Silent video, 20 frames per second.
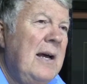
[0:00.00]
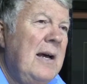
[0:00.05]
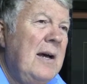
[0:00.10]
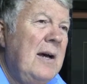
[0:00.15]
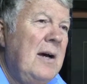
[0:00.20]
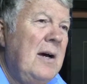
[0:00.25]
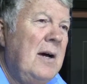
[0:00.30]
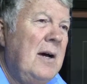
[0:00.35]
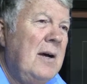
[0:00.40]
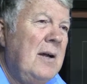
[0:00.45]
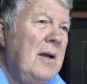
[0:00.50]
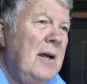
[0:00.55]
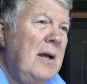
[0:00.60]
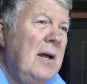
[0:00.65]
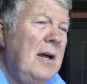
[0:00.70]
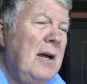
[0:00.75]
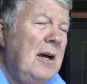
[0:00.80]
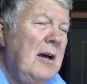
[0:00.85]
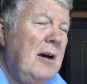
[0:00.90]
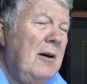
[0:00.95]

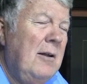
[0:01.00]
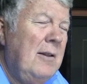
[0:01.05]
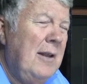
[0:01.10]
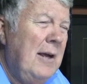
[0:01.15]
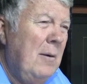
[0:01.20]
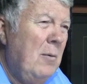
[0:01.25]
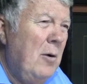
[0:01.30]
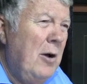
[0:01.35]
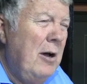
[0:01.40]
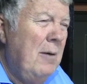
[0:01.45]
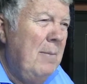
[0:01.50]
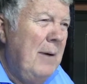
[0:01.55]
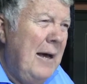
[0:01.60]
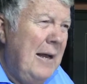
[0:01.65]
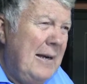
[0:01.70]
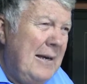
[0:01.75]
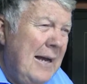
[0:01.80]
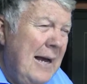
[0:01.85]
they weigh about,